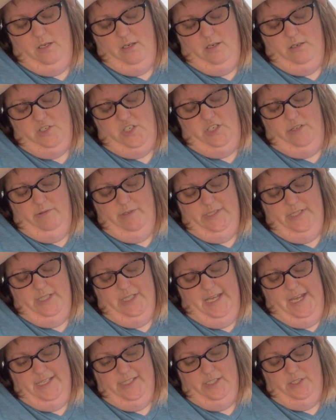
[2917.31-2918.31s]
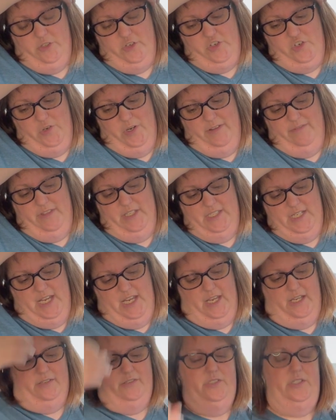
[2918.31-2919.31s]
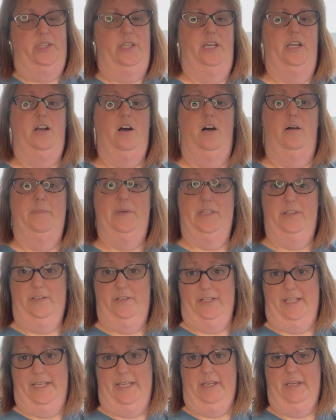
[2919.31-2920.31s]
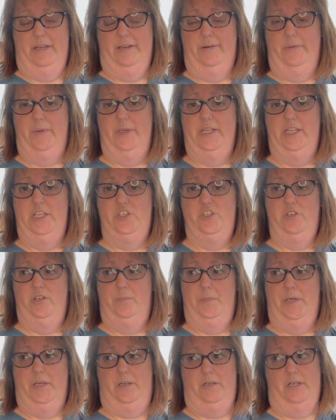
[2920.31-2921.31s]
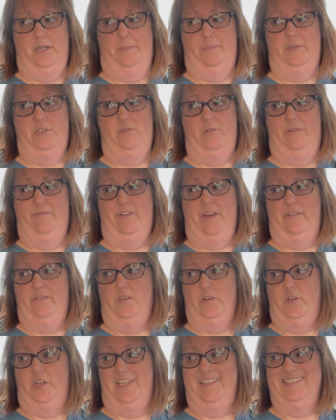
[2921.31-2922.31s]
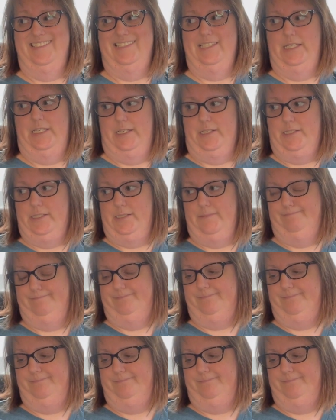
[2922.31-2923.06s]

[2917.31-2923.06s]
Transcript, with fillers: She was the last surgery of the day, so they call me and they're like, we need you to pick her up between 5.30 and 6.